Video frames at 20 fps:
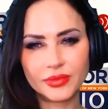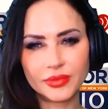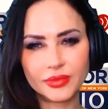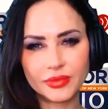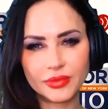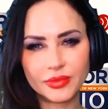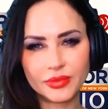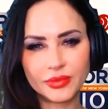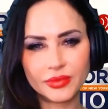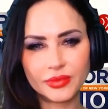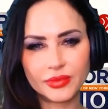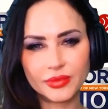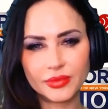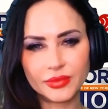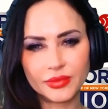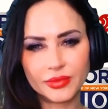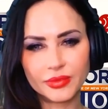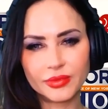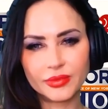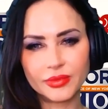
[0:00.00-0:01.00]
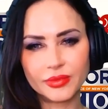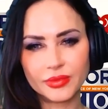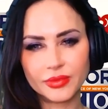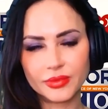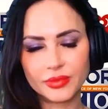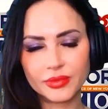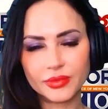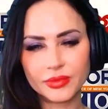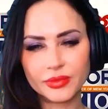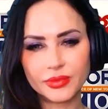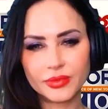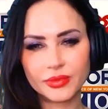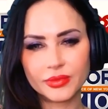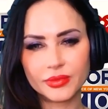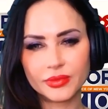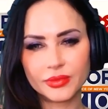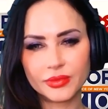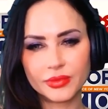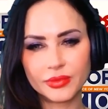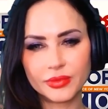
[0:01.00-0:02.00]

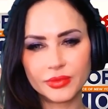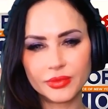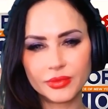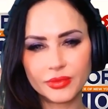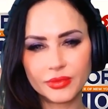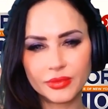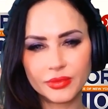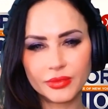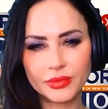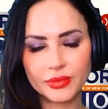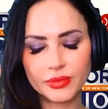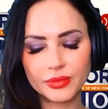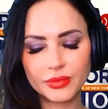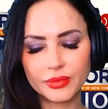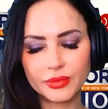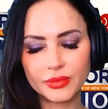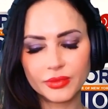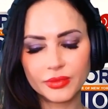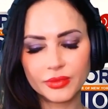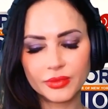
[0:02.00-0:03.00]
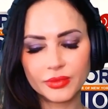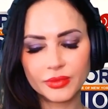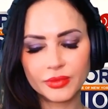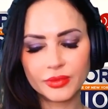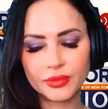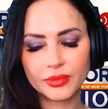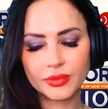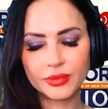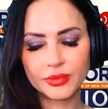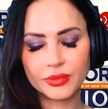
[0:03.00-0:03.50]
[no speech]